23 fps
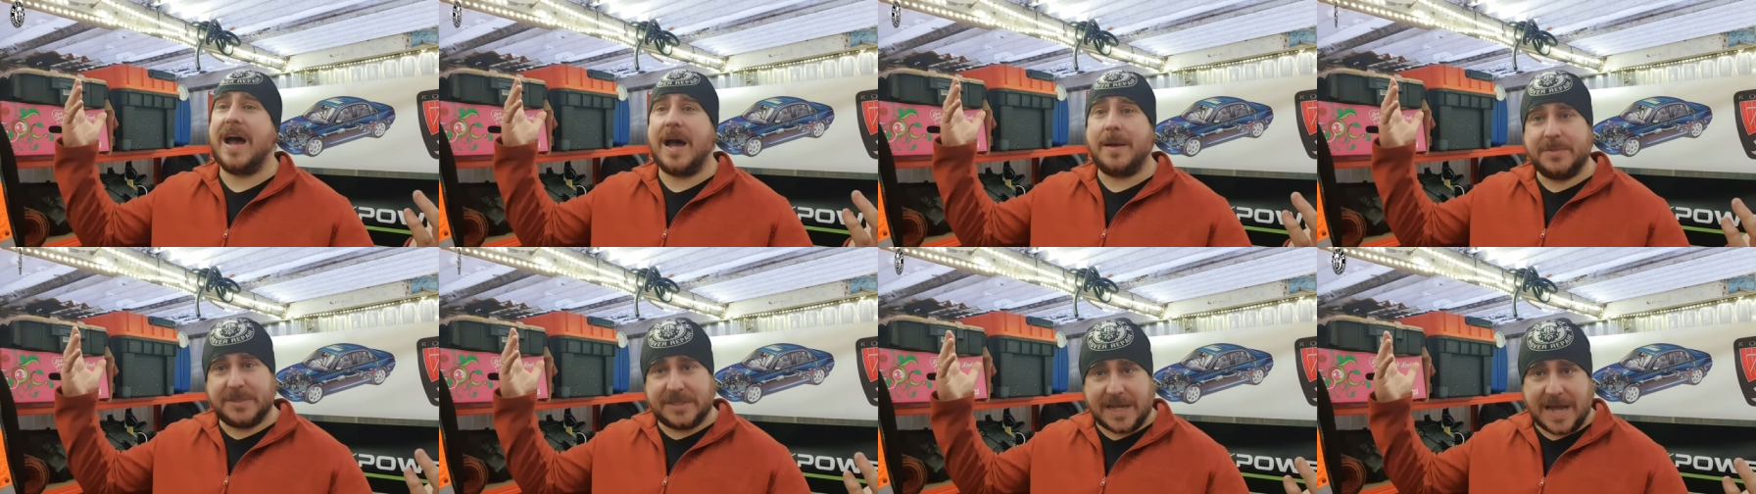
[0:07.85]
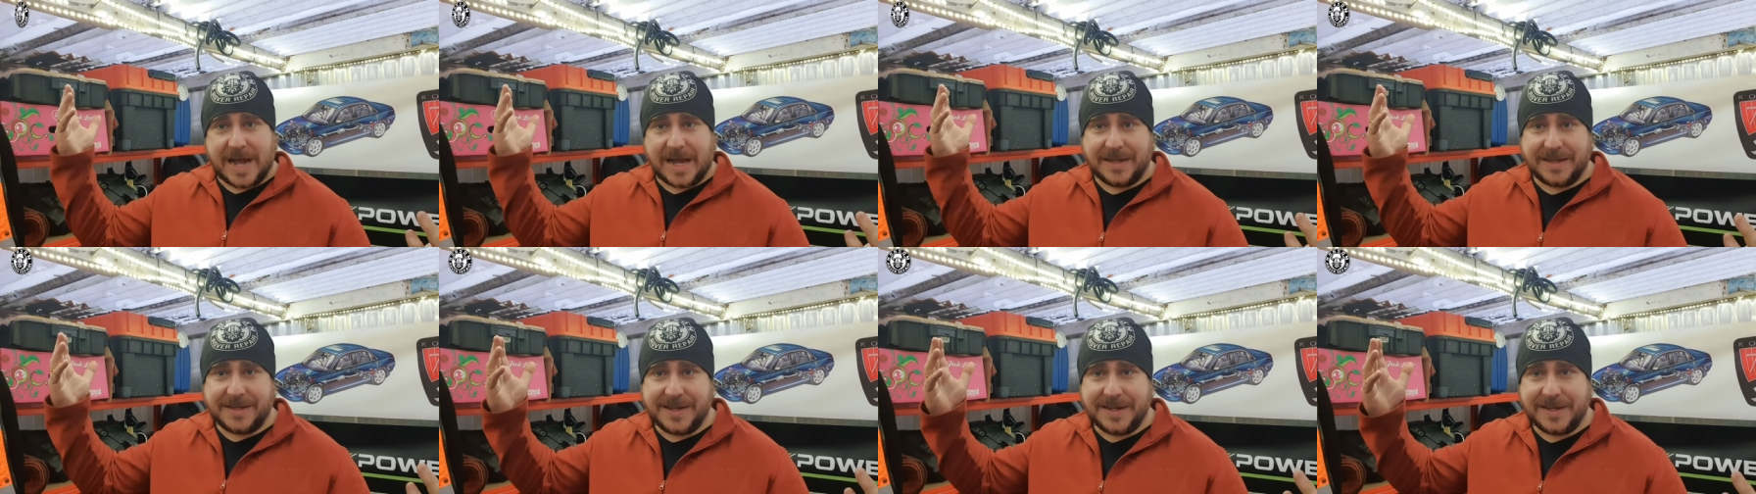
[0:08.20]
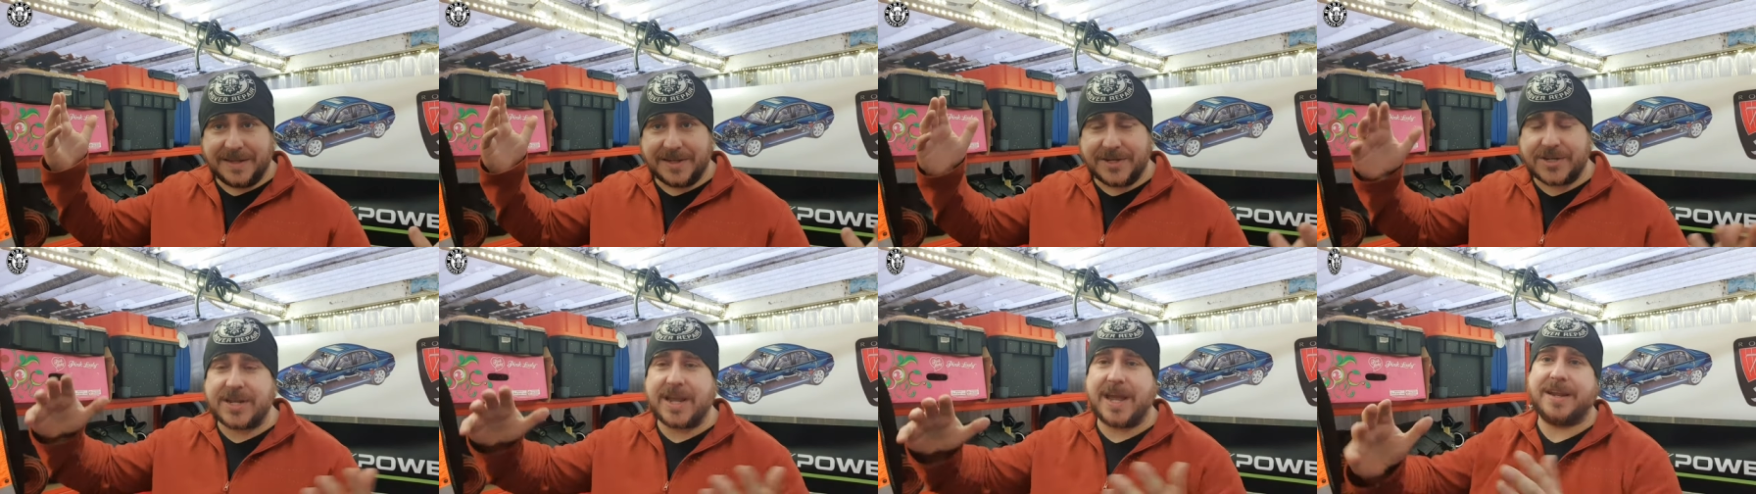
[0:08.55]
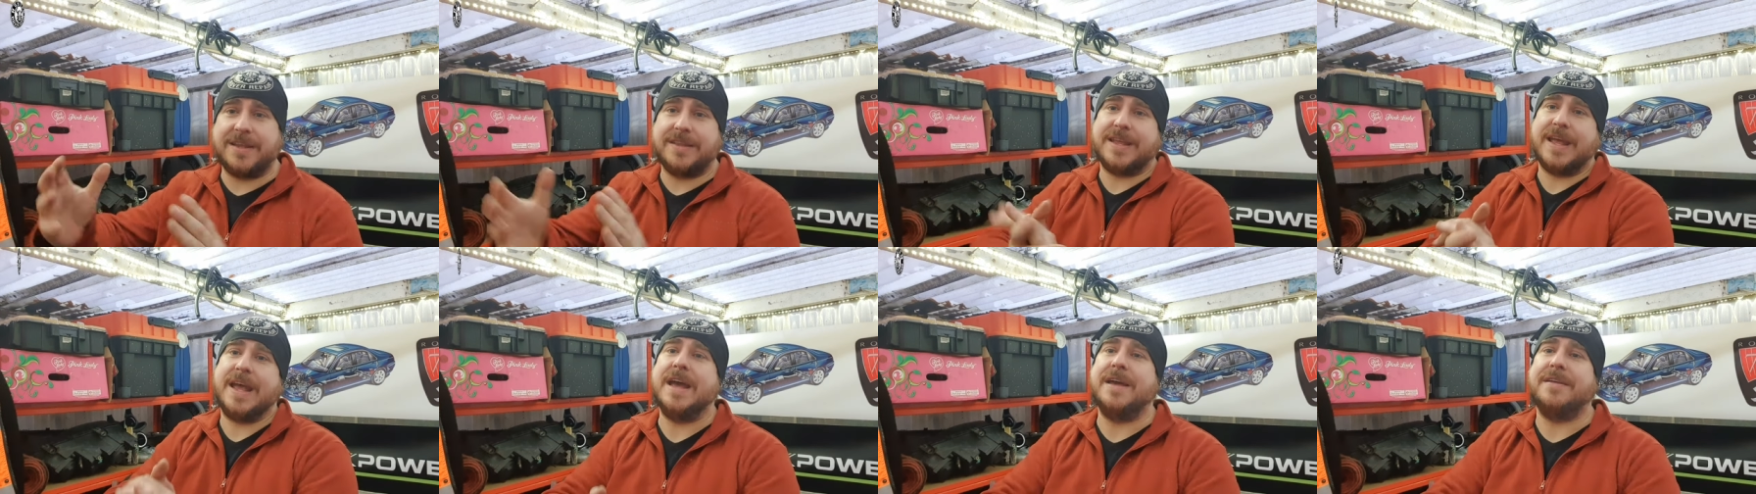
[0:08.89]
I'm standing in the
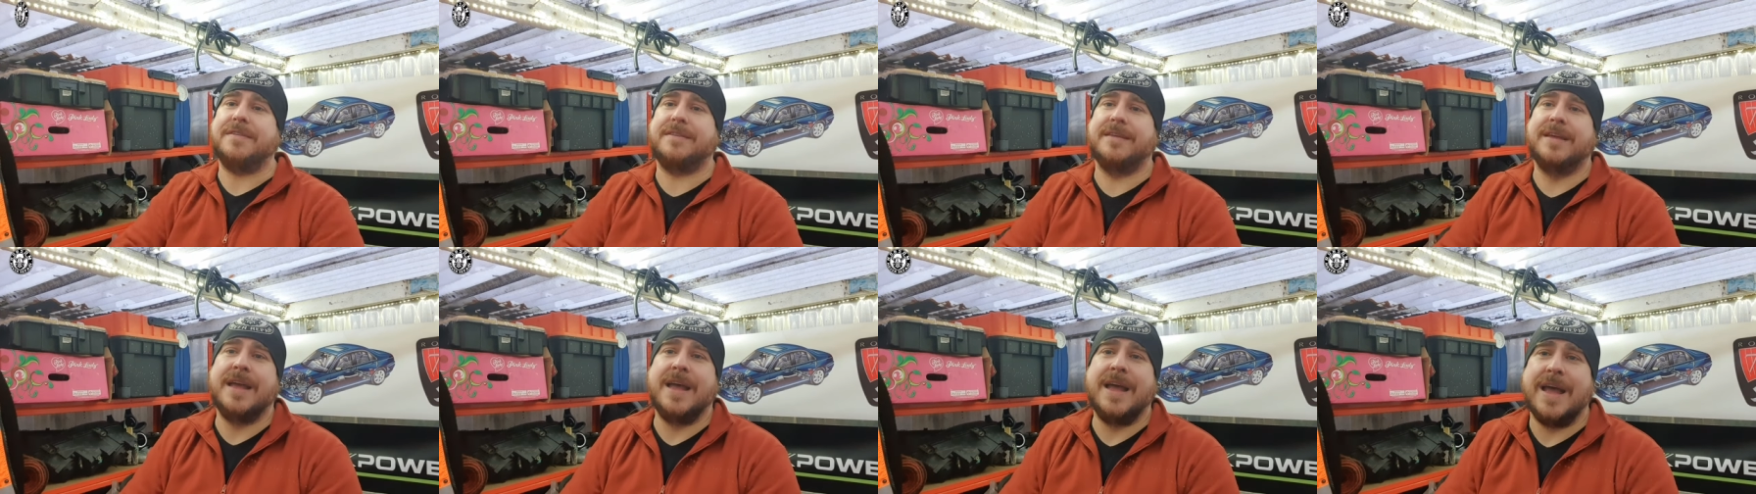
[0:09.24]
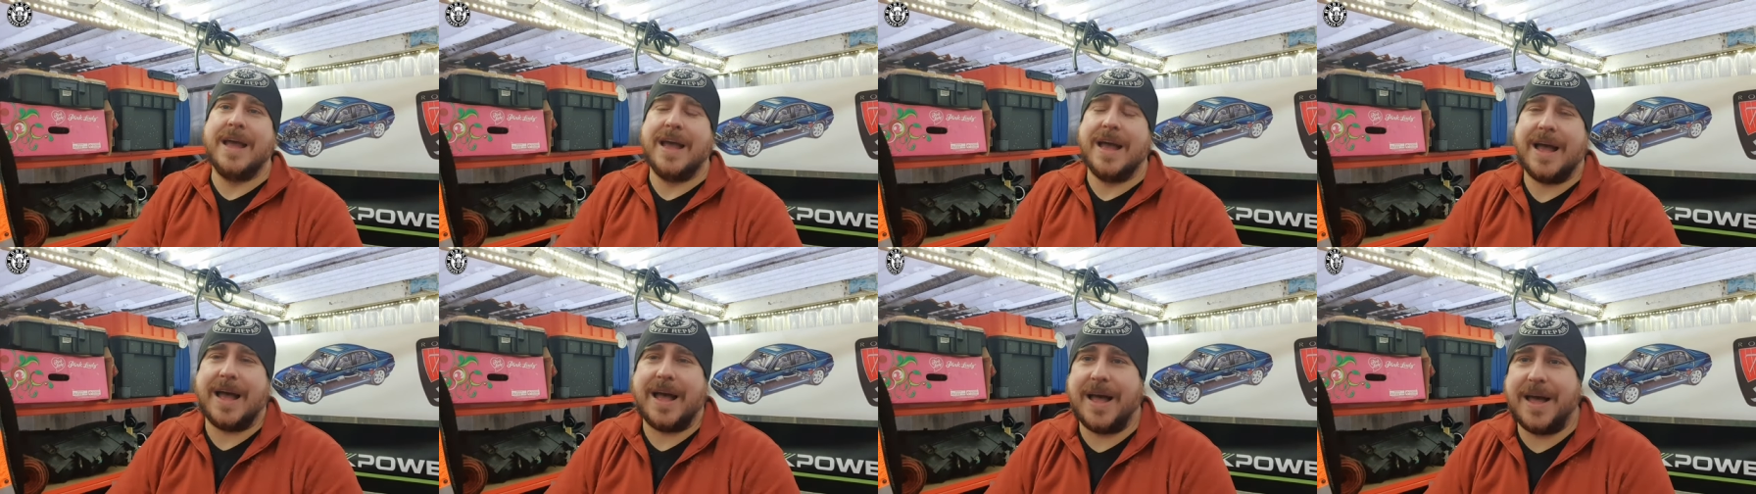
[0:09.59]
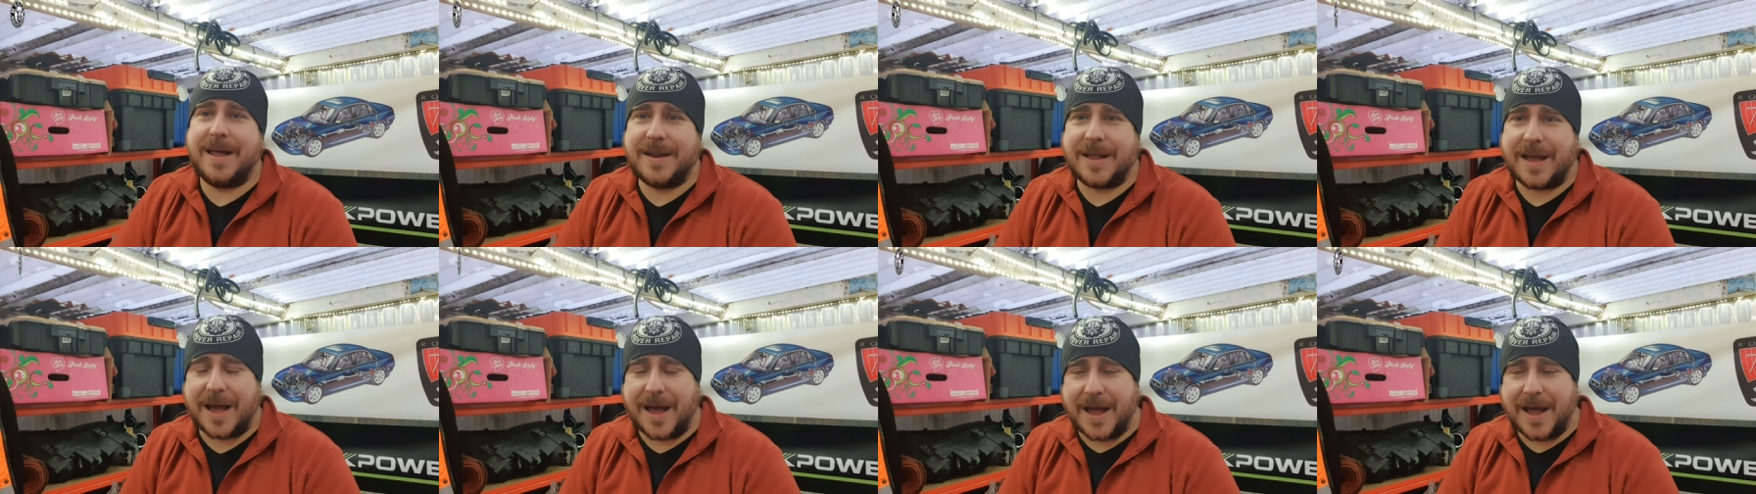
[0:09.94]
shed of death and